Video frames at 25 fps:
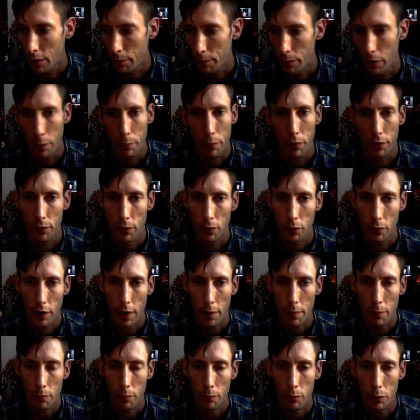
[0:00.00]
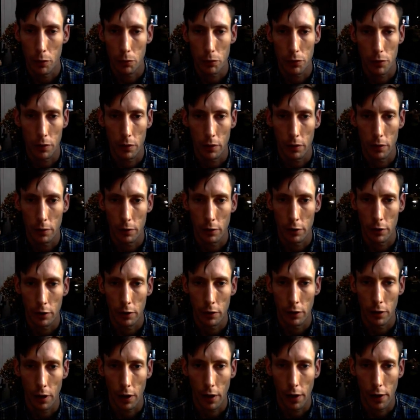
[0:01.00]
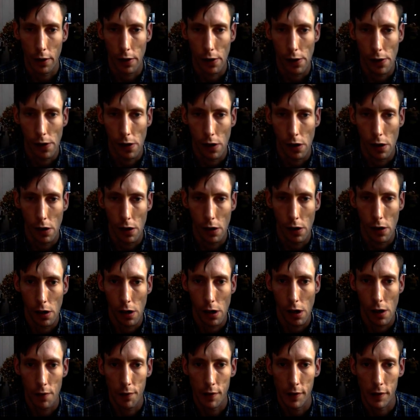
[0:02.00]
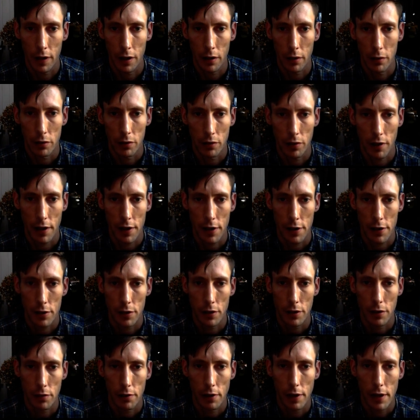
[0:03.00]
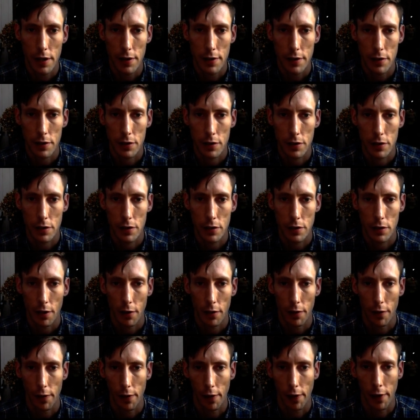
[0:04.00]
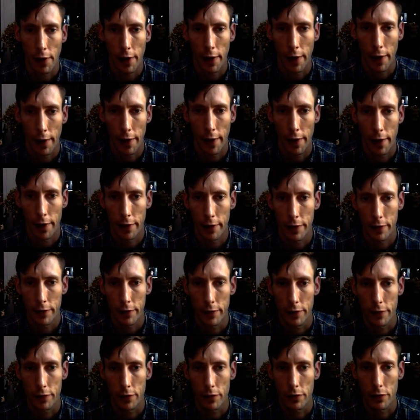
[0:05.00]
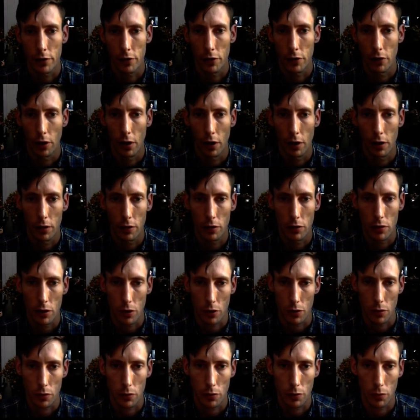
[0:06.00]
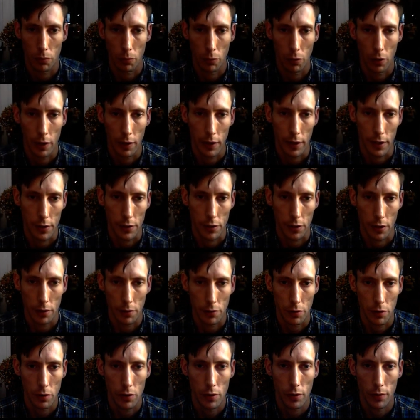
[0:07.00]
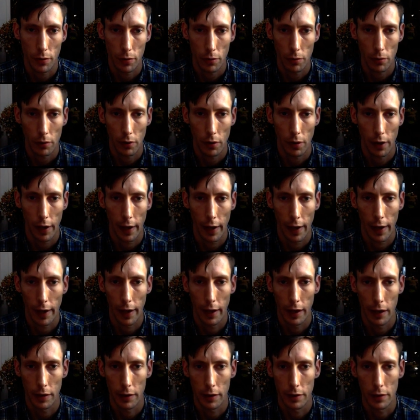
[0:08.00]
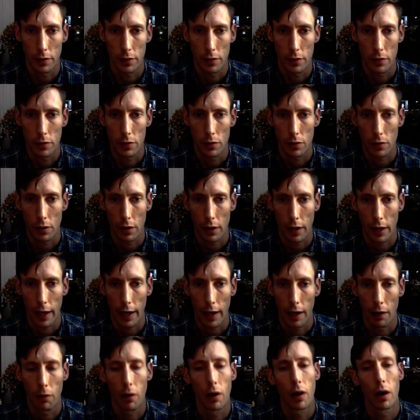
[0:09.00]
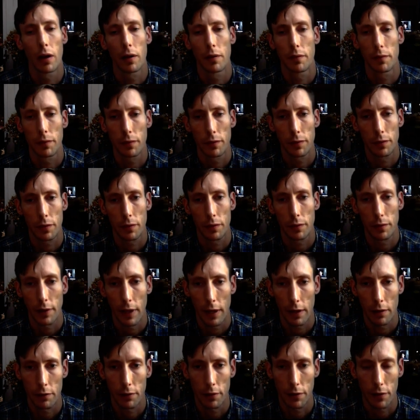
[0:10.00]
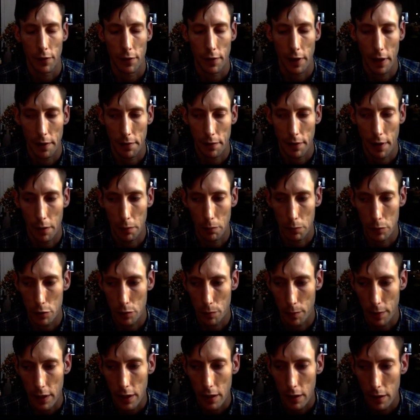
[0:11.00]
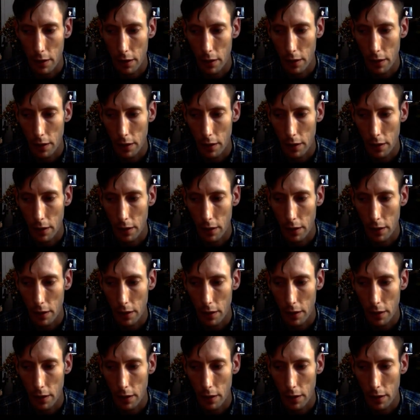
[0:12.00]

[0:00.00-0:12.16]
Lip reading: But before then, we'll do a video on gratitude lists and just why they're so useful and how I've found that they've helped me.